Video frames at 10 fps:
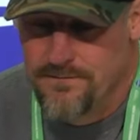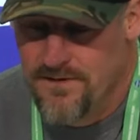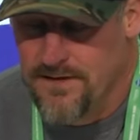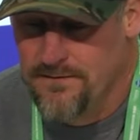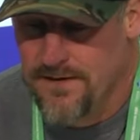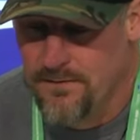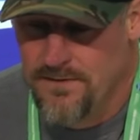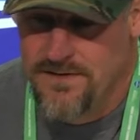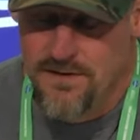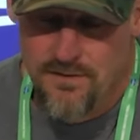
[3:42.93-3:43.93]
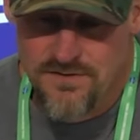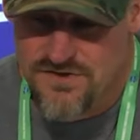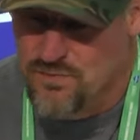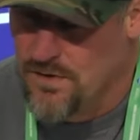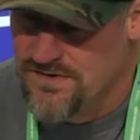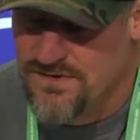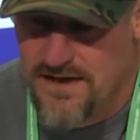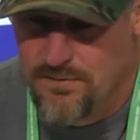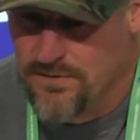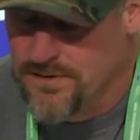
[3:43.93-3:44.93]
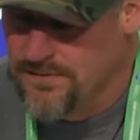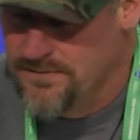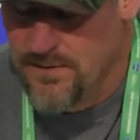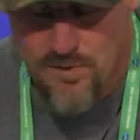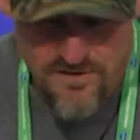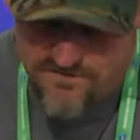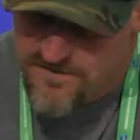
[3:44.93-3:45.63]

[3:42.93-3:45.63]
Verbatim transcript: That it, you know, it just wasn't able to. It wasn't a